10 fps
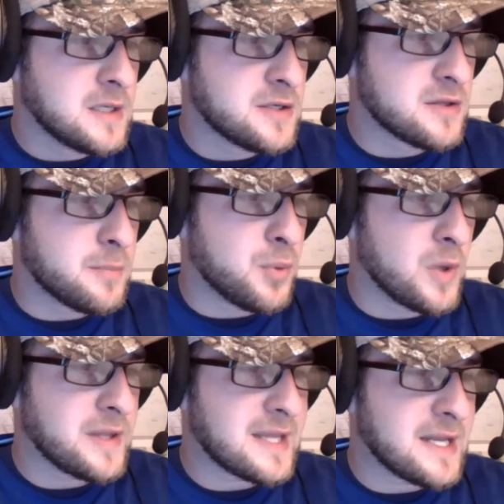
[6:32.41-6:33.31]
to the
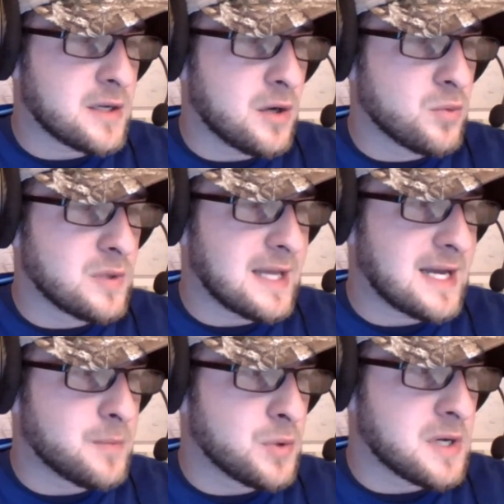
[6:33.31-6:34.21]
point that no
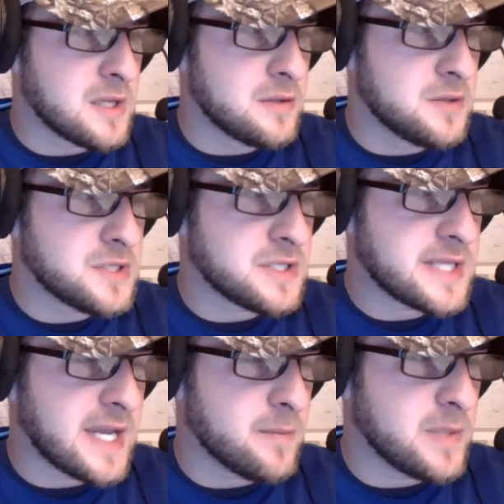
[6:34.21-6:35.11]
reliable conclusions
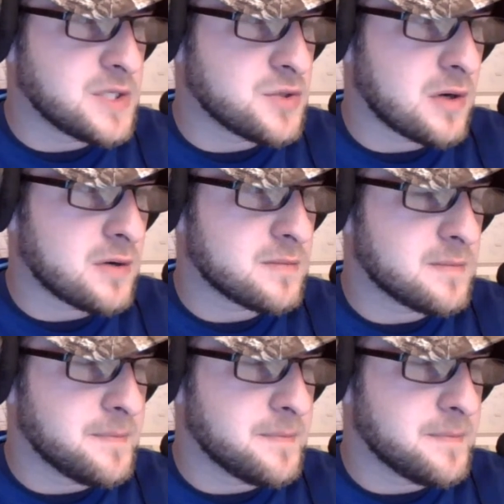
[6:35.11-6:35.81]
can be drawn.